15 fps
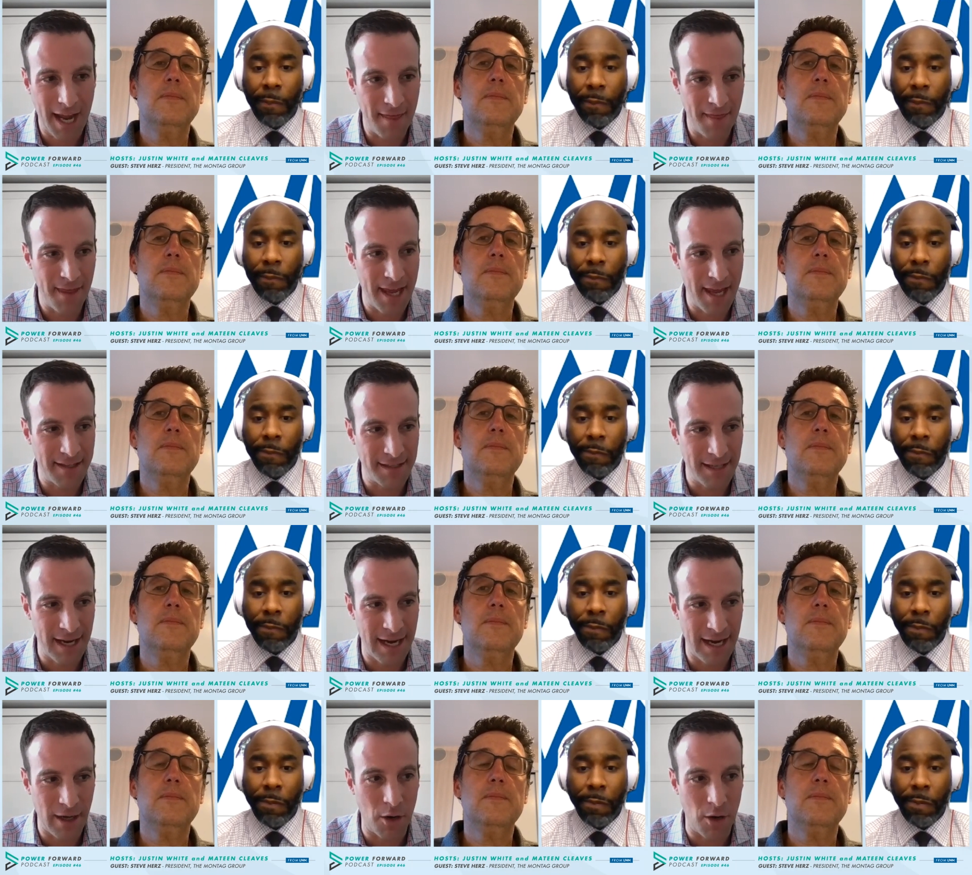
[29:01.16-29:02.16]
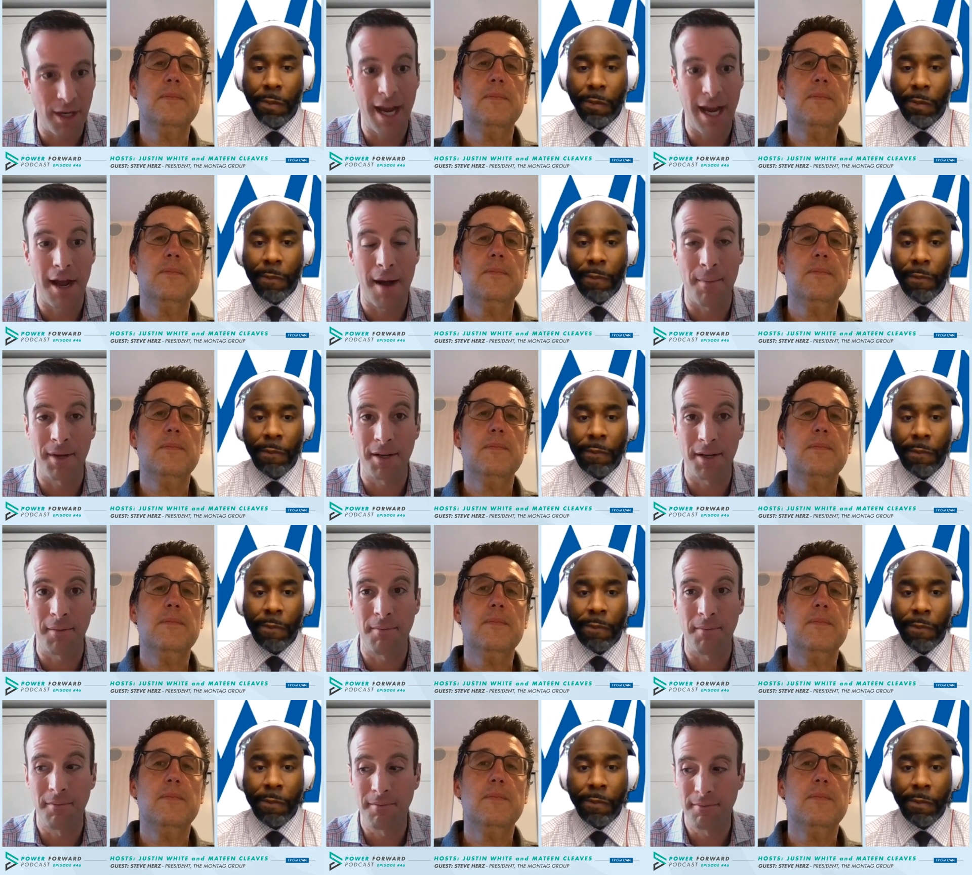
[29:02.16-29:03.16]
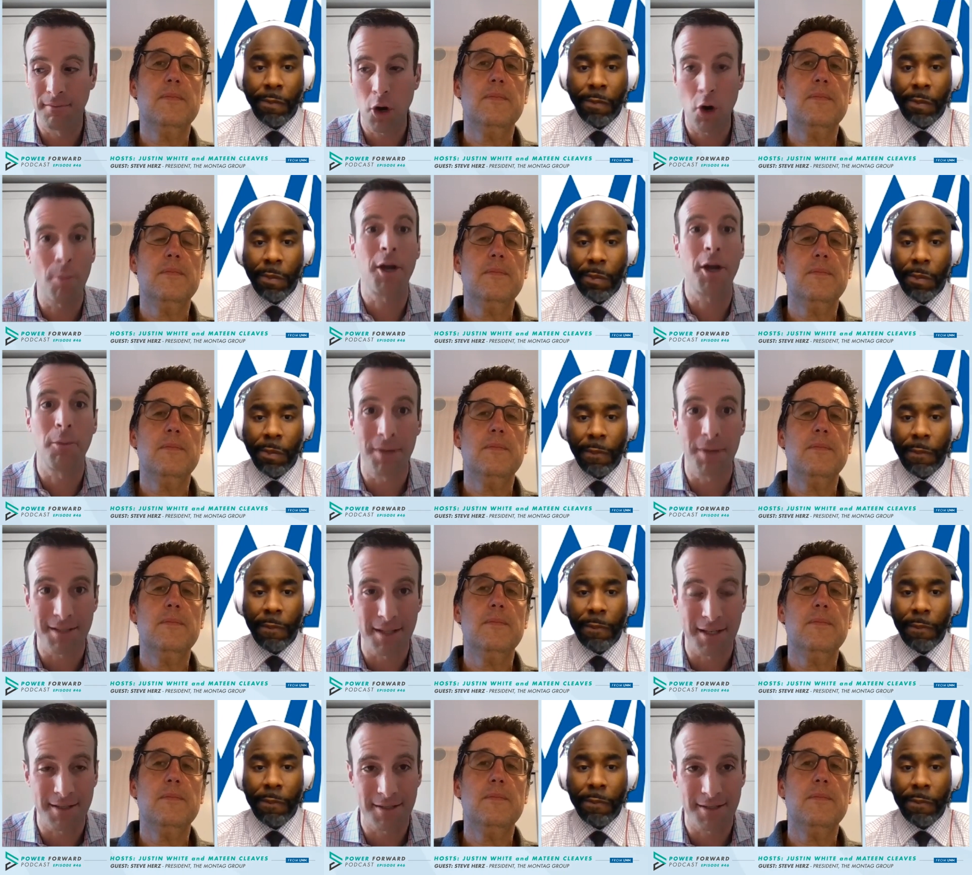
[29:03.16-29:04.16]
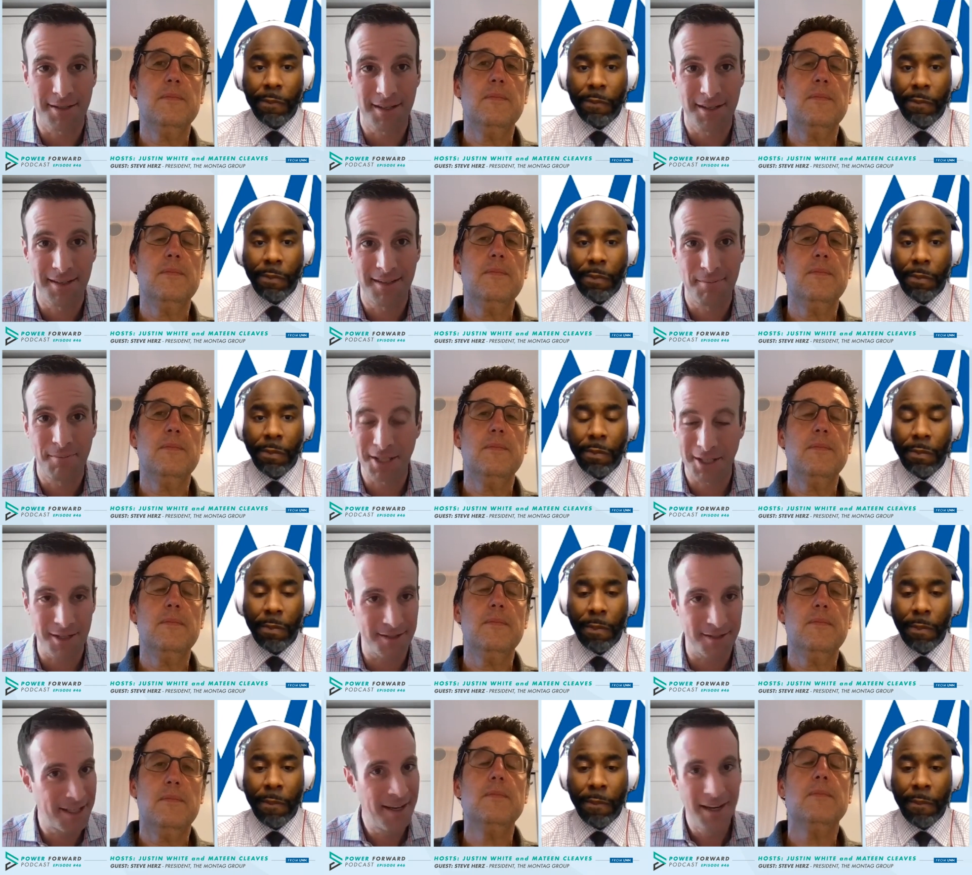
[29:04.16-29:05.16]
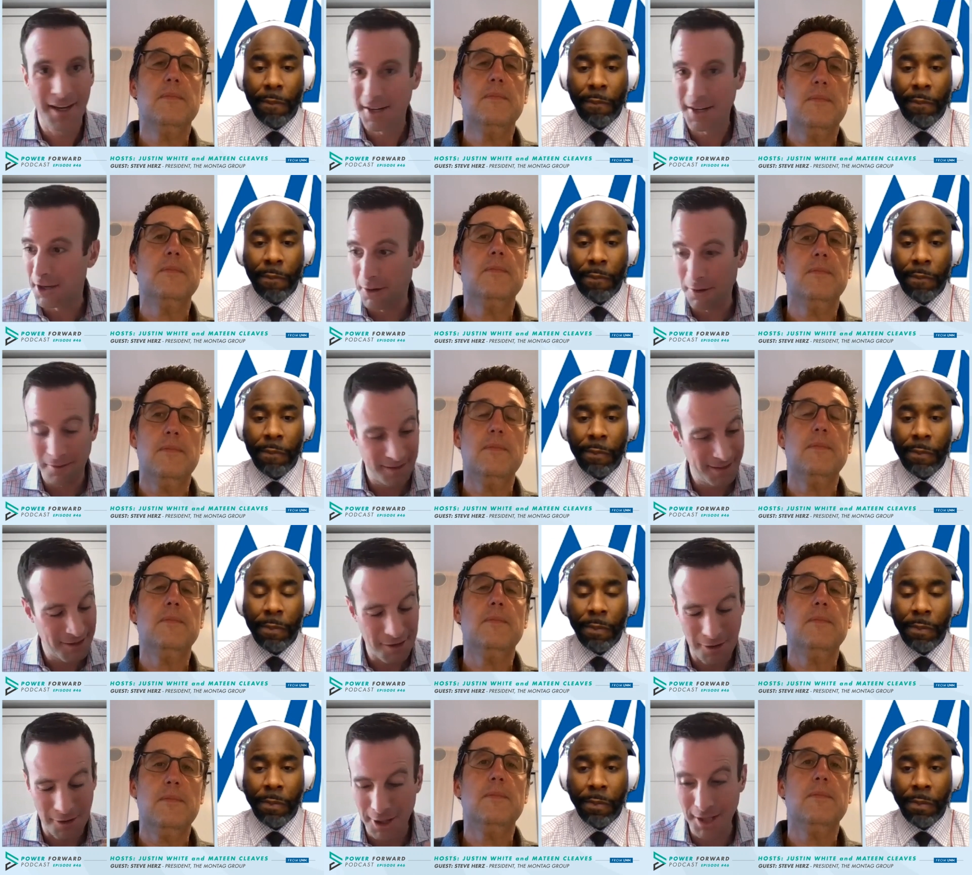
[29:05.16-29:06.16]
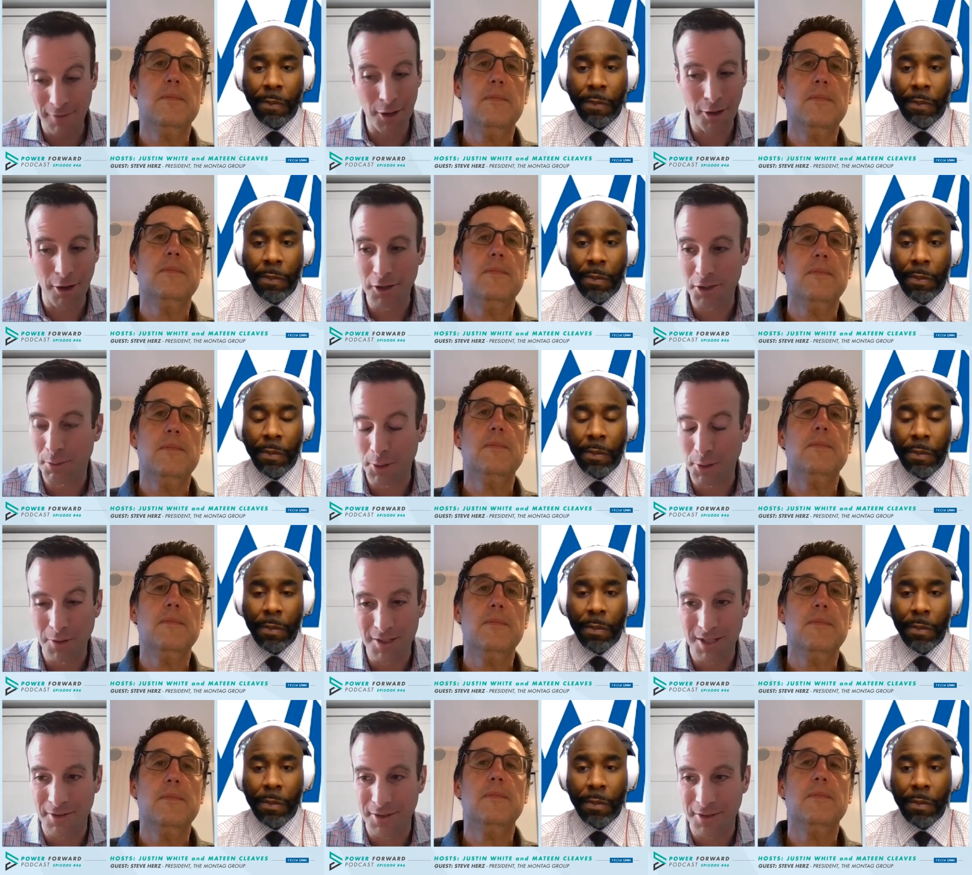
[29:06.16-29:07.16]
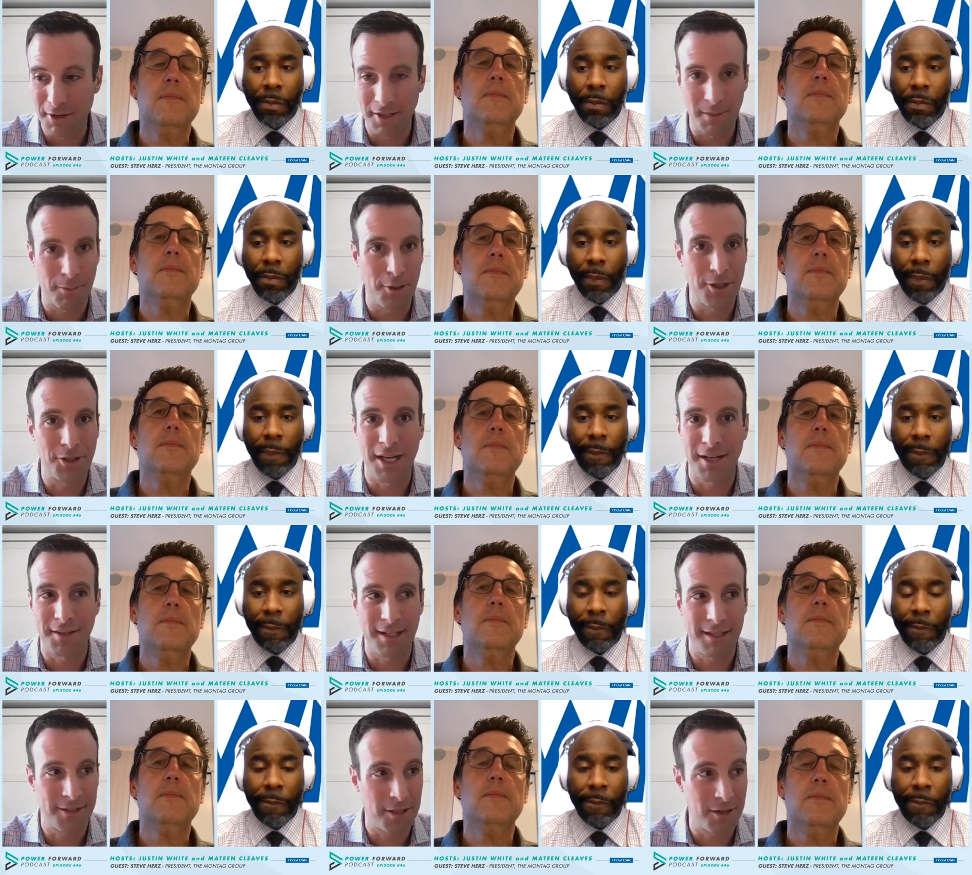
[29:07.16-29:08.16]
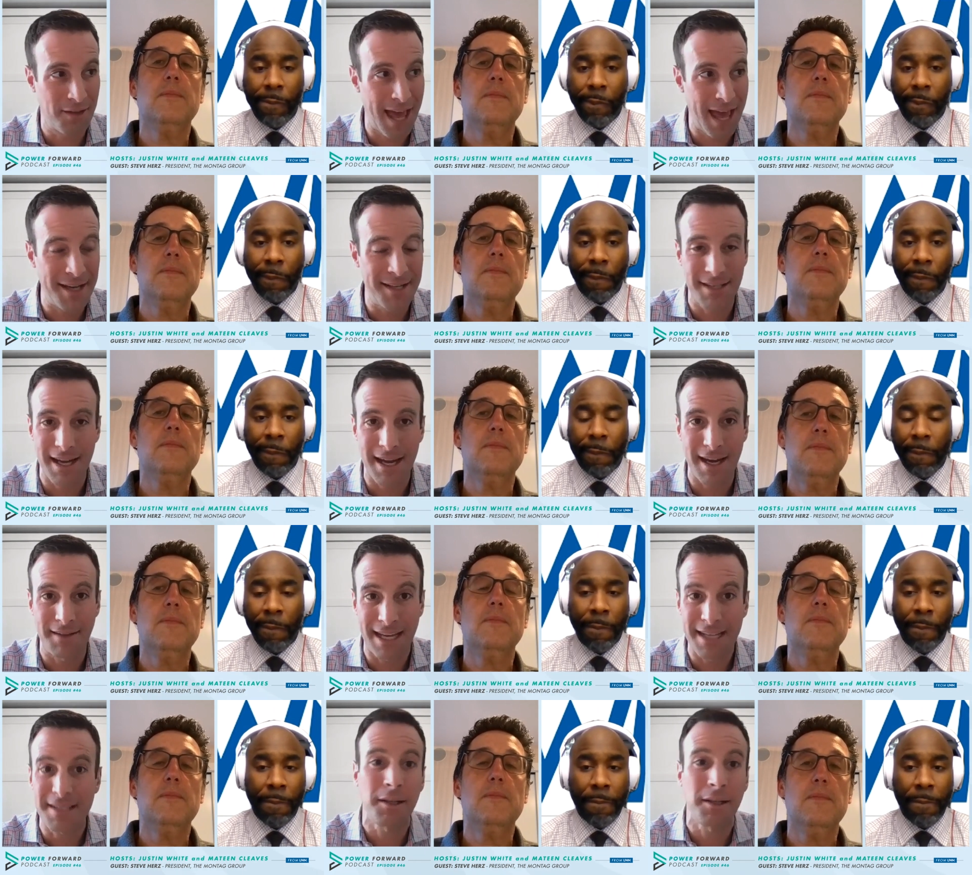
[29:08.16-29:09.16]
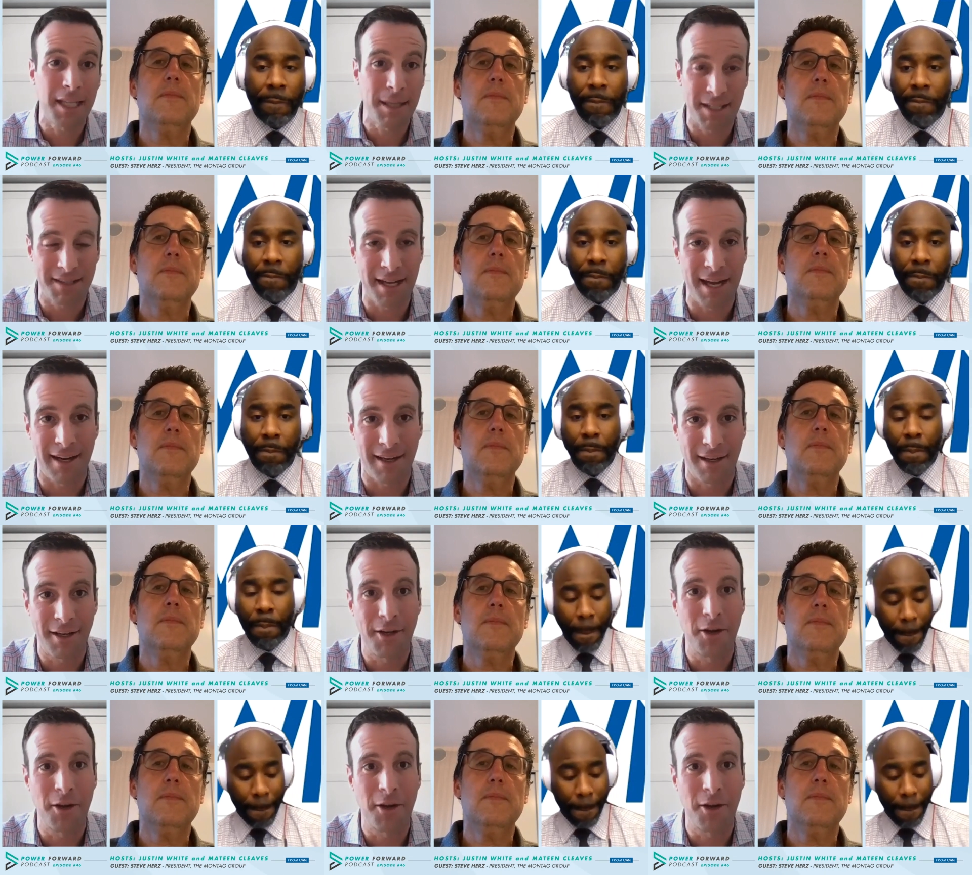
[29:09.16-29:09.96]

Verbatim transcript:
Speaker 1: And then saying, okay, I'm going to own my own business, because, you know, all of our entrepreneurs out there can appreciate this. You know, that's a leap to take.